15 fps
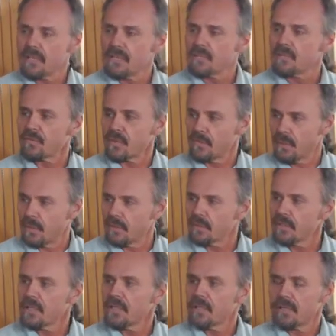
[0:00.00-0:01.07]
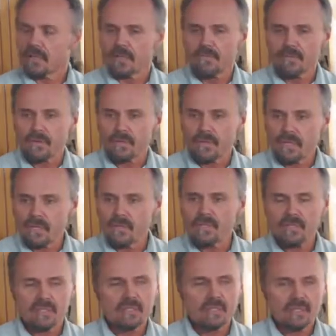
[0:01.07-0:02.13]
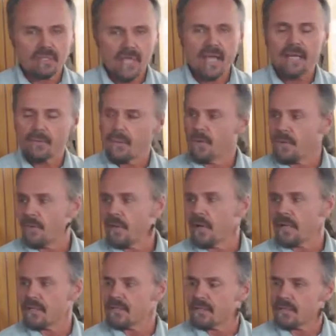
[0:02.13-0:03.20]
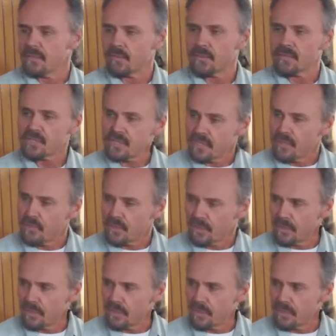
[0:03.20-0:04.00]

is for the boat and for the use is exactly what we want. So we're sticking with